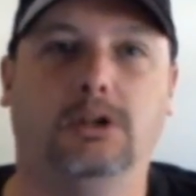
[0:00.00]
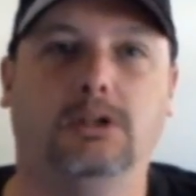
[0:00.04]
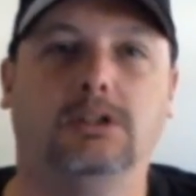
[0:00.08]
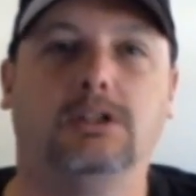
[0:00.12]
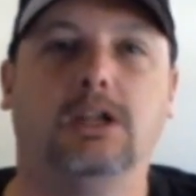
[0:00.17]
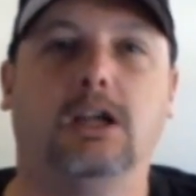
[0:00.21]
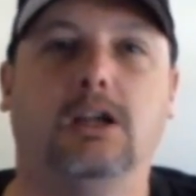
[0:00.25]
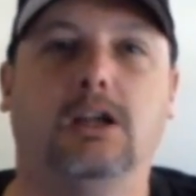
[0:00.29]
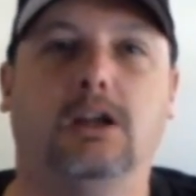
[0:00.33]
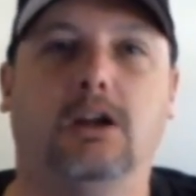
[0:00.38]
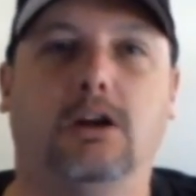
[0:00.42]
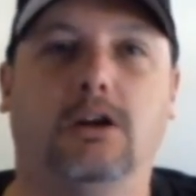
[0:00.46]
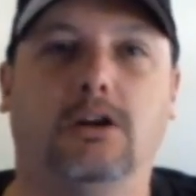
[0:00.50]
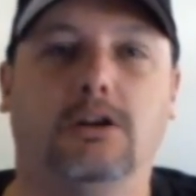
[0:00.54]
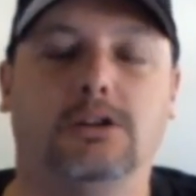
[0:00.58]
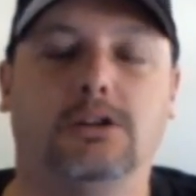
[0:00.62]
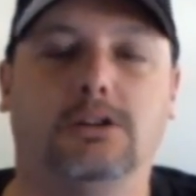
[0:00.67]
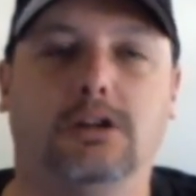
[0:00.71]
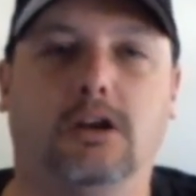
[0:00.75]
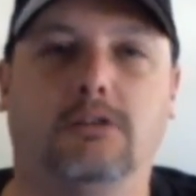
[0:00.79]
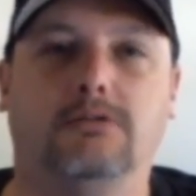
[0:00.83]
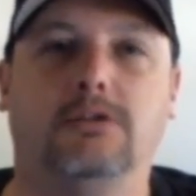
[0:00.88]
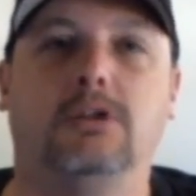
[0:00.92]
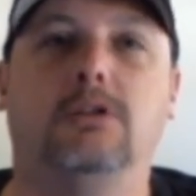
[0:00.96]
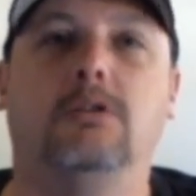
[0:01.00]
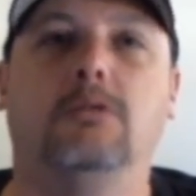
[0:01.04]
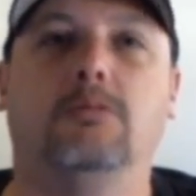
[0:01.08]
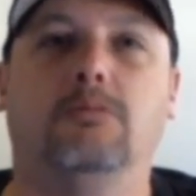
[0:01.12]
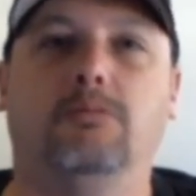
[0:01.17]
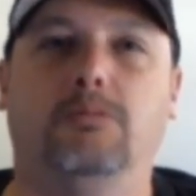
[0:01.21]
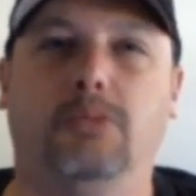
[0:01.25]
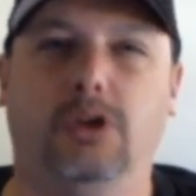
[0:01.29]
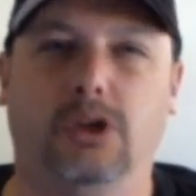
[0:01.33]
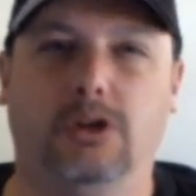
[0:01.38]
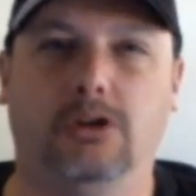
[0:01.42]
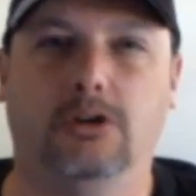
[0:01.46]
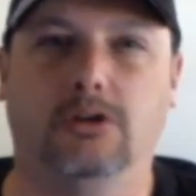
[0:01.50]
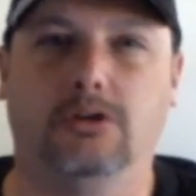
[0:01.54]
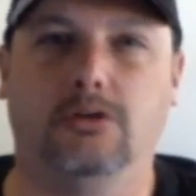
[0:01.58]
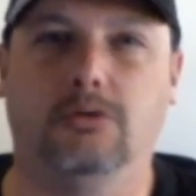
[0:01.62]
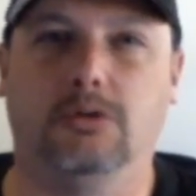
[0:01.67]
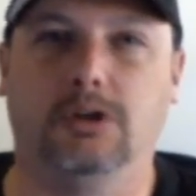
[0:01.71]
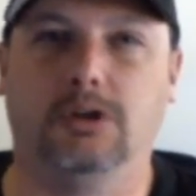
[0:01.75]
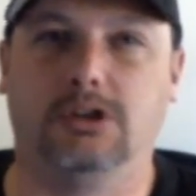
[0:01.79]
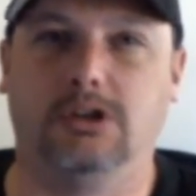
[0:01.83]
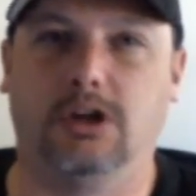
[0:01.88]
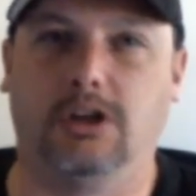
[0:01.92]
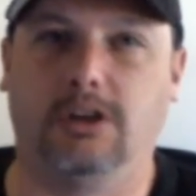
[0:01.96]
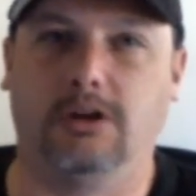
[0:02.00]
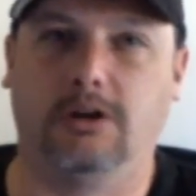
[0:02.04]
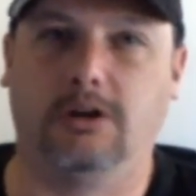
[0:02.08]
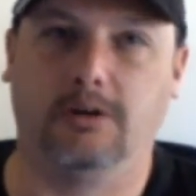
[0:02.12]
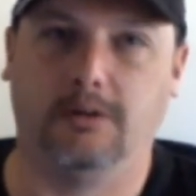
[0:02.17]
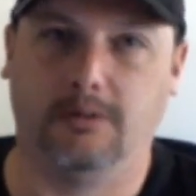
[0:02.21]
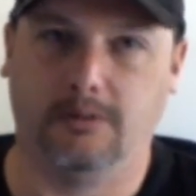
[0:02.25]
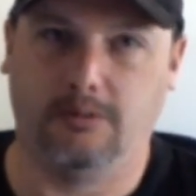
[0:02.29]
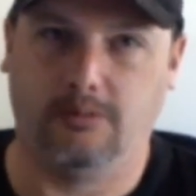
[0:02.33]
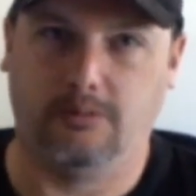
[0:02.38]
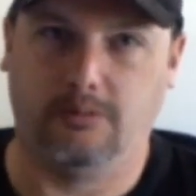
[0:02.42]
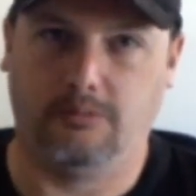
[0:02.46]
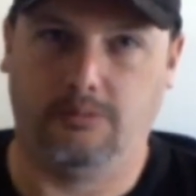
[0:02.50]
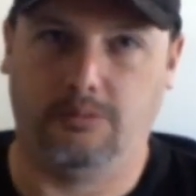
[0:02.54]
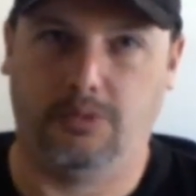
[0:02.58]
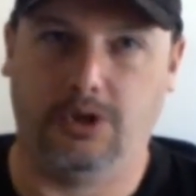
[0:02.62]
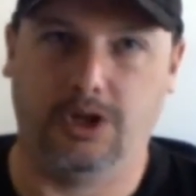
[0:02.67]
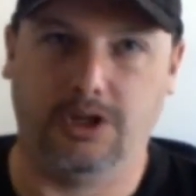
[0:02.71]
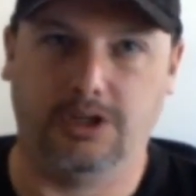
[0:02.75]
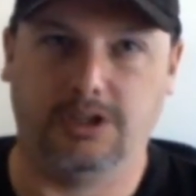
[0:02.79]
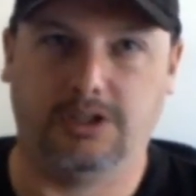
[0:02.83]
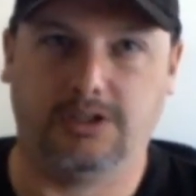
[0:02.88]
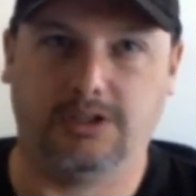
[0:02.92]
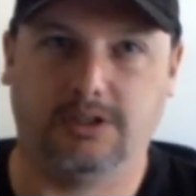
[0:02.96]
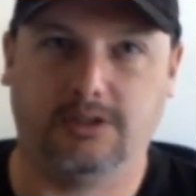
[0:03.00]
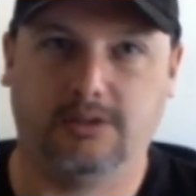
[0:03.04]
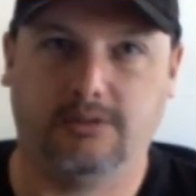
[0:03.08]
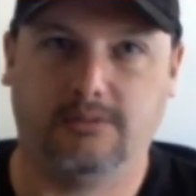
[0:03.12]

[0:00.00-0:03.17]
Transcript: Take care of yourselves. Be good to each other. Peace.